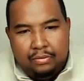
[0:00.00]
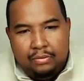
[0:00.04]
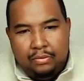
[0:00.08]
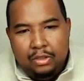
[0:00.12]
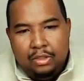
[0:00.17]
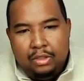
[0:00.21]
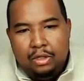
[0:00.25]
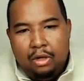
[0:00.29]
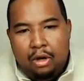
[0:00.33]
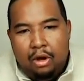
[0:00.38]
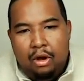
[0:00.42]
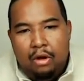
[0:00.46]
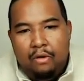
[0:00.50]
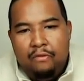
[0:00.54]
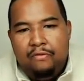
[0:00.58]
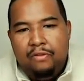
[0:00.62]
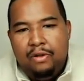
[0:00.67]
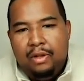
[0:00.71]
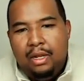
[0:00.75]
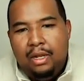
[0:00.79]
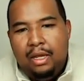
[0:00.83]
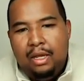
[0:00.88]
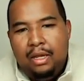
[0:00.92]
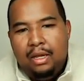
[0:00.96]

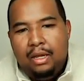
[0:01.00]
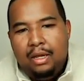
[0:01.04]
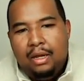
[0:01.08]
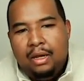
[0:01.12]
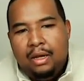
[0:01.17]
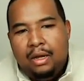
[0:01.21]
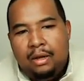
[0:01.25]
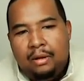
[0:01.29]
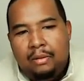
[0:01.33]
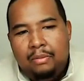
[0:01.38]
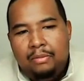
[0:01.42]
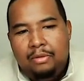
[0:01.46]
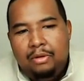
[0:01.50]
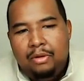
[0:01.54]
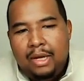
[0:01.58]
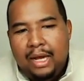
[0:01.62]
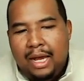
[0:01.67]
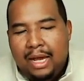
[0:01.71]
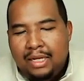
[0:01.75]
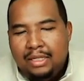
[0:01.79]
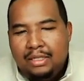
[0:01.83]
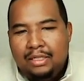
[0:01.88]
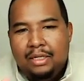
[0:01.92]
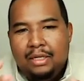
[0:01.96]
hopefully you
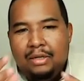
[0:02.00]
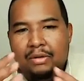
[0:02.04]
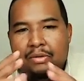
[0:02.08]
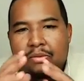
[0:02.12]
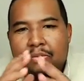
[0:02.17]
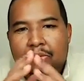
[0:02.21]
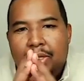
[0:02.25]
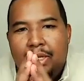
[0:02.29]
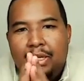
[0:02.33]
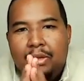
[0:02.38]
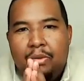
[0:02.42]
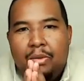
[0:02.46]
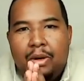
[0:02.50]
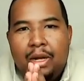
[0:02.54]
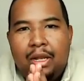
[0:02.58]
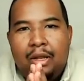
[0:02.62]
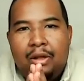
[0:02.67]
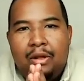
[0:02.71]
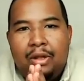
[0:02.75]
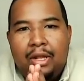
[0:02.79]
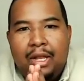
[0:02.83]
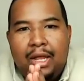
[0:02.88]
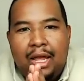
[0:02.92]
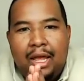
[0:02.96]
guys did really
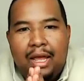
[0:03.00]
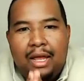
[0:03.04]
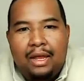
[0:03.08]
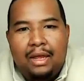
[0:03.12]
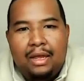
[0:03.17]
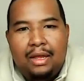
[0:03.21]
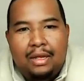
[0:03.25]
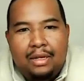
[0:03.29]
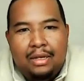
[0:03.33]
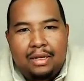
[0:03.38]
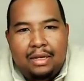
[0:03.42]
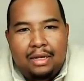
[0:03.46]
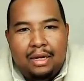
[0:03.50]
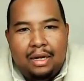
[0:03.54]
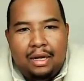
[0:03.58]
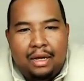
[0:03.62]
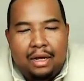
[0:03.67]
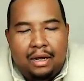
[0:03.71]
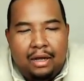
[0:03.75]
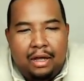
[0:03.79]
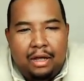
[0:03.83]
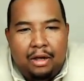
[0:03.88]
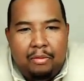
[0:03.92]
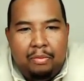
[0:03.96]
well on that,
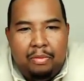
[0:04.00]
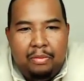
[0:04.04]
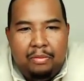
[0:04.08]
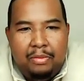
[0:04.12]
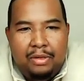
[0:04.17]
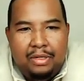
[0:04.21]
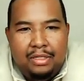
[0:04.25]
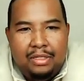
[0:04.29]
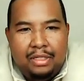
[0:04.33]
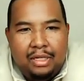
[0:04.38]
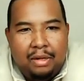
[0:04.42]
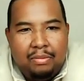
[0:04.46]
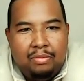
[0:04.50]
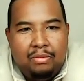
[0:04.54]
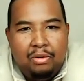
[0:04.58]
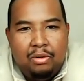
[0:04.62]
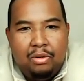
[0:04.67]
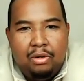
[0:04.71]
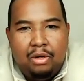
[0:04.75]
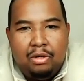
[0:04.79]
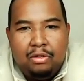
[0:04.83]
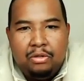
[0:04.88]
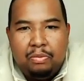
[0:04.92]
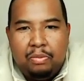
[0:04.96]
helping me step through
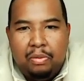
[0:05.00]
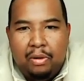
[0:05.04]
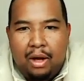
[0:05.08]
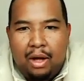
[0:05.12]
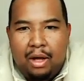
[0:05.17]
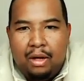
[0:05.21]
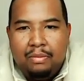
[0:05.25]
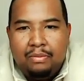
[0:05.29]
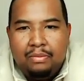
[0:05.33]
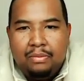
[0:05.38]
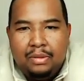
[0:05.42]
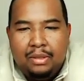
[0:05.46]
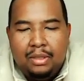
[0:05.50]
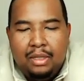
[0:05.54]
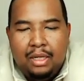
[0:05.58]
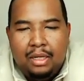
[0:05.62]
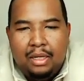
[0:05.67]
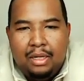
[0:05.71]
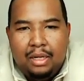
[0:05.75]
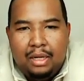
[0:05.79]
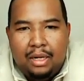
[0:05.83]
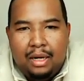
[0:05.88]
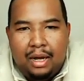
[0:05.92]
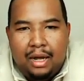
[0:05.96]
those problems.
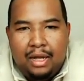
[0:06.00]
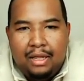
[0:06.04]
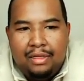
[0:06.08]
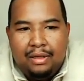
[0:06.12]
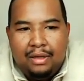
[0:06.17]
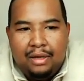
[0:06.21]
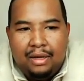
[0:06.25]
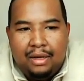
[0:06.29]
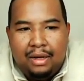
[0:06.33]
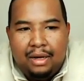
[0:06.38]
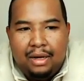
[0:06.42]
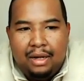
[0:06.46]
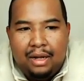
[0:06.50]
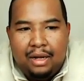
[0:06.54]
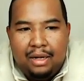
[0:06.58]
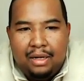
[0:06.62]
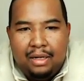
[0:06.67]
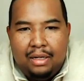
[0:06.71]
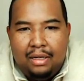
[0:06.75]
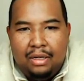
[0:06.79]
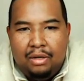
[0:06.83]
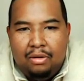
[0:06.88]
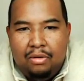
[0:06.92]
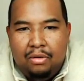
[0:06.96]
I think I got a
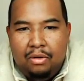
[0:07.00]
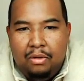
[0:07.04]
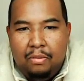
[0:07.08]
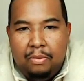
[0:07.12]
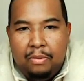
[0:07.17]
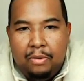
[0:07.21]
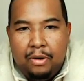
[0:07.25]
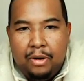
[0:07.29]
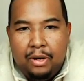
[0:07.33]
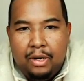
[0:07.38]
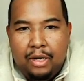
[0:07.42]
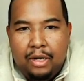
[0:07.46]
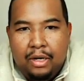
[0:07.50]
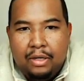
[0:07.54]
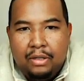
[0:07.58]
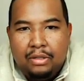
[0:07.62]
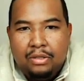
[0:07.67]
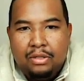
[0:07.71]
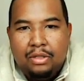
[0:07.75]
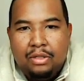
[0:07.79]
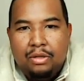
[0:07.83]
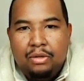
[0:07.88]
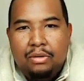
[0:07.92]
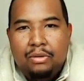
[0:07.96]
good group on here.
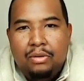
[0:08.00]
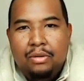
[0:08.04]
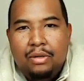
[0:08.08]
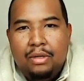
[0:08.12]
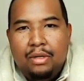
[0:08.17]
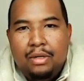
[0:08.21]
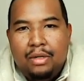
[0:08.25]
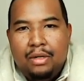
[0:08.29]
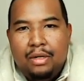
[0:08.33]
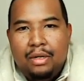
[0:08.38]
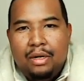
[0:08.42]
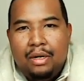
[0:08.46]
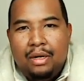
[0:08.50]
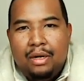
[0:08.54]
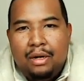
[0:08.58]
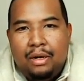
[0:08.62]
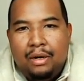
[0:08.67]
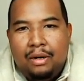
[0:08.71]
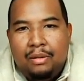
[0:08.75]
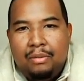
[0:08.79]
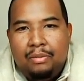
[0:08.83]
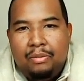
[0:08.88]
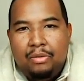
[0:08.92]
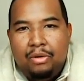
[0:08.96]
So
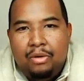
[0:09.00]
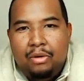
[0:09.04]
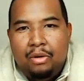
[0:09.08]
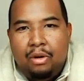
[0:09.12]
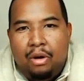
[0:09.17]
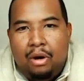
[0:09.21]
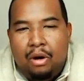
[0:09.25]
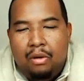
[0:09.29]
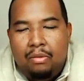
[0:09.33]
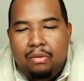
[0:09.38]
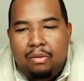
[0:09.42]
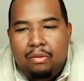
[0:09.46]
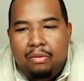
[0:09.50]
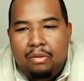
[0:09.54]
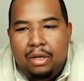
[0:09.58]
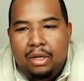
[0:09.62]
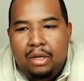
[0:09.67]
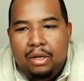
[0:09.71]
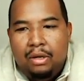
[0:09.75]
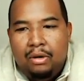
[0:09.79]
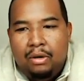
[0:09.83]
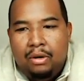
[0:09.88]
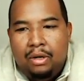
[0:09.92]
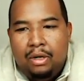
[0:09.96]
you all were
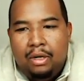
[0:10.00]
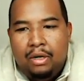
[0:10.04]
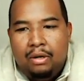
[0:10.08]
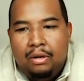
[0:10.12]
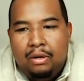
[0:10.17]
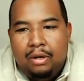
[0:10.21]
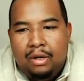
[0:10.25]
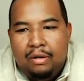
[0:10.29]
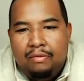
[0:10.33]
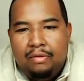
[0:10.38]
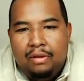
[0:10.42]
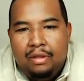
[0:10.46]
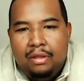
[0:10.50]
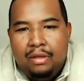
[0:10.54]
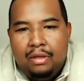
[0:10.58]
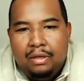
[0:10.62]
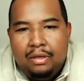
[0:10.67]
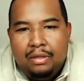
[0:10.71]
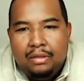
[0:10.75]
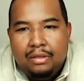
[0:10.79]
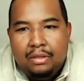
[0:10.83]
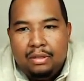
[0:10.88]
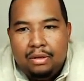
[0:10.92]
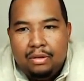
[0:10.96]
really on it on
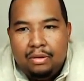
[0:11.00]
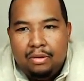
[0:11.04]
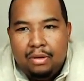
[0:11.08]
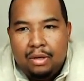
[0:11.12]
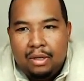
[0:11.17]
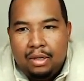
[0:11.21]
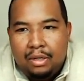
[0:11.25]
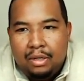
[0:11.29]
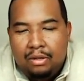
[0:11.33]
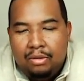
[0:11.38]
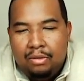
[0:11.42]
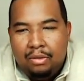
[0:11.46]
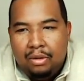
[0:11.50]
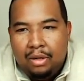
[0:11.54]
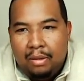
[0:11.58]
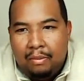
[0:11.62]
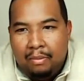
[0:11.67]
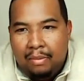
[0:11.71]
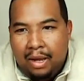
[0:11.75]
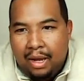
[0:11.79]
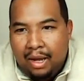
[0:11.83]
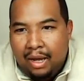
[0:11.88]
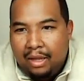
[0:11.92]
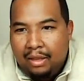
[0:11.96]
everything. So doing the
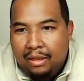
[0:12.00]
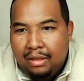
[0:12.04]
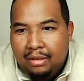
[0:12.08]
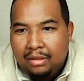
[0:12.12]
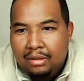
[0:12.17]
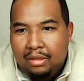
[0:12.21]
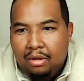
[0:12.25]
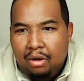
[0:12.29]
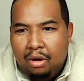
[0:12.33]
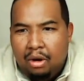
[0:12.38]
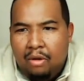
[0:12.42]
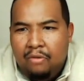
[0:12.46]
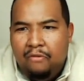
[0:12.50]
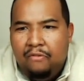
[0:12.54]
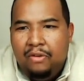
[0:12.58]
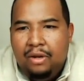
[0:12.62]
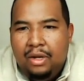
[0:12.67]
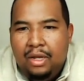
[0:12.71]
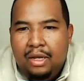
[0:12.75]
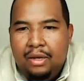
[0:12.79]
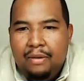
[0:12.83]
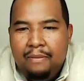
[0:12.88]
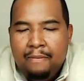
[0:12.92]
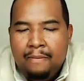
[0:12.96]
math. And so
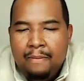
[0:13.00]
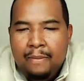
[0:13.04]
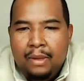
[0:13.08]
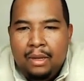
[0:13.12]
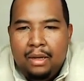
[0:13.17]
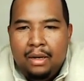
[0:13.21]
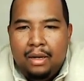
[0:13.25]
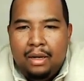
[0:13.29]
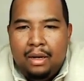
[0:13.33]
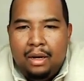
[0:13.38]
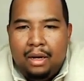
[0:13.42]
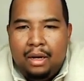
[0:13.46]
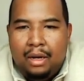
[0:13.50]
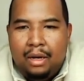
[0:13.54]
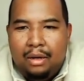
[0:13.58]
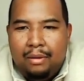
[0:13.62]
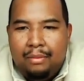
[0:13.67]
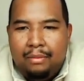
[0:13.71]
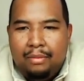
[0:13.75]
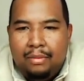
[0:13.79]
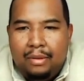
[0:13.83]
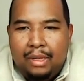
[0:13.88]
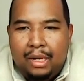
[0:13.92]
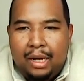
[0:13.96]
hopefully
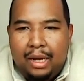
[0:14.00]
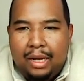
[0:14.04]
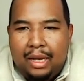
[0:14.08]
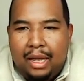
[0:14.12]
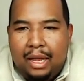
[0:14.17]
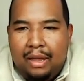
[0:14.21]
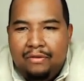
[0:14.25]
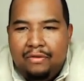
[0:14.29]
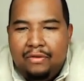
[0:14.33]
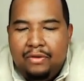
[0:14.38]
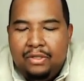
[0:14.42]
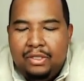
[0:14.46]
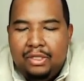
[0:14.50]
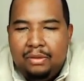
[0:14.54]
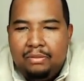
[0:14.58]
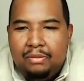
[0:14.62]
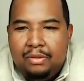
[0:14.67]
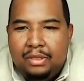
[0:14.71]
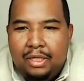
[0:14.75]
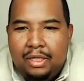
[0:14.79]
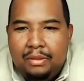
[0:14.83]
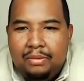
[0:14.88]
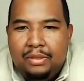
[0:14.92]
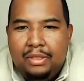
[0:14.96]
I gave you some
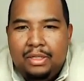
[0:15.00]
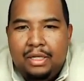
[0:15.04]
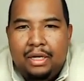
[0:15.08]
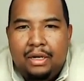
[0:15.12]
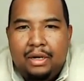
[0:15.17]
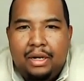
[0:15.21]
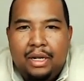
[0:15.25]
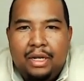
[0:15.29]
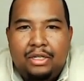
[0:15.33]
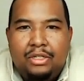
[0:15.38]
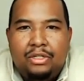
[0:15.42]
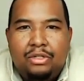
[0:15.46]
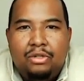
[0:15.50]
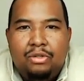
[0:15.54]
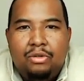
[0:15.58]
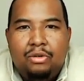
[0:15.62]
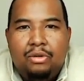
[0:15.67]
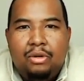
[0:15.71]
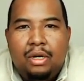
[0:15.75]
tips there that you